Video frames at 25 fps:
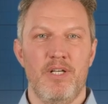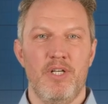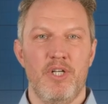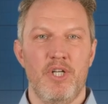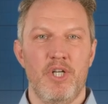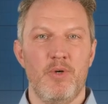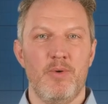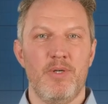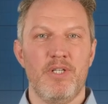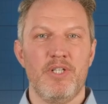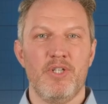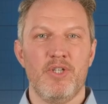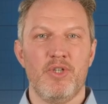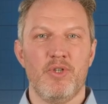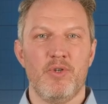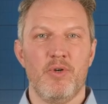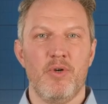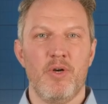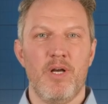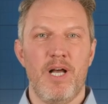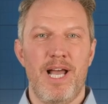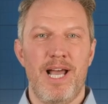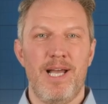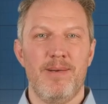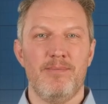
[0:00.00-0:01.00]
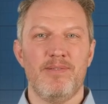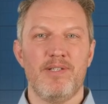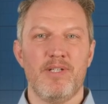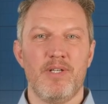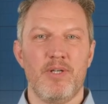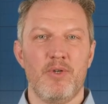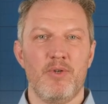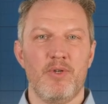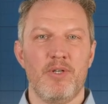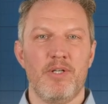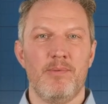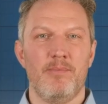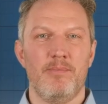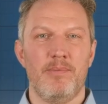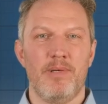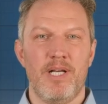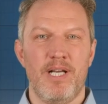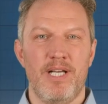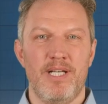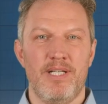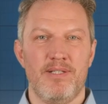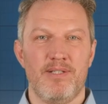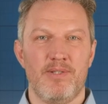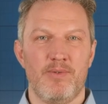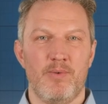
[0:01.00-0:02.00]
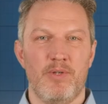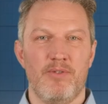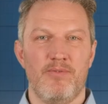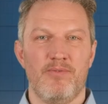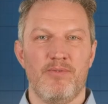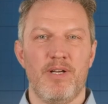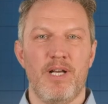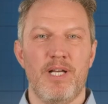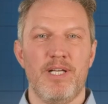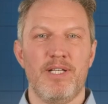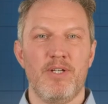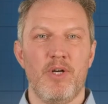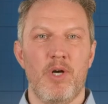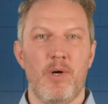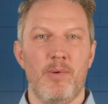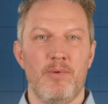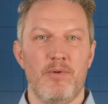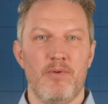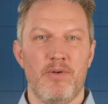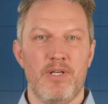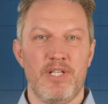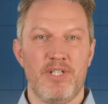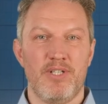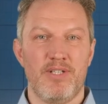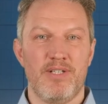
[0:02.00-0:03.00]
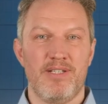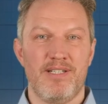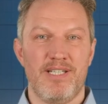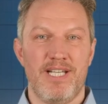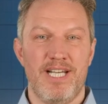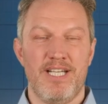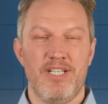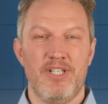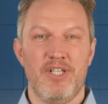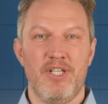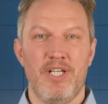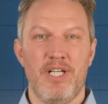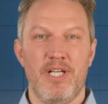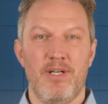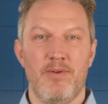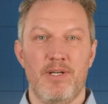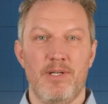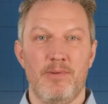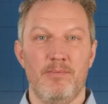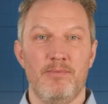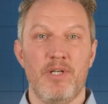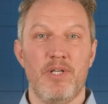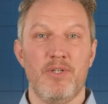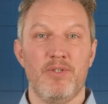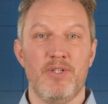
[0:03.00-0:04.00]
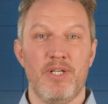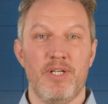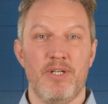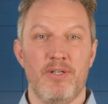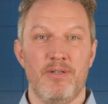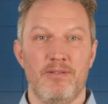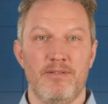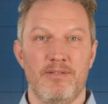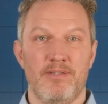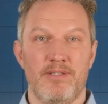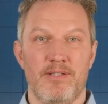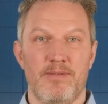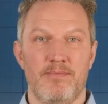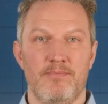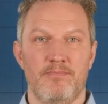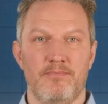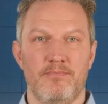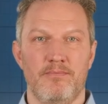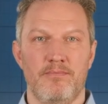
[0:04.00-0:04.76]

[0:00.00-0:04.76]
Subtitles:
you ensure absolute compliance with flight operations engineering protocols.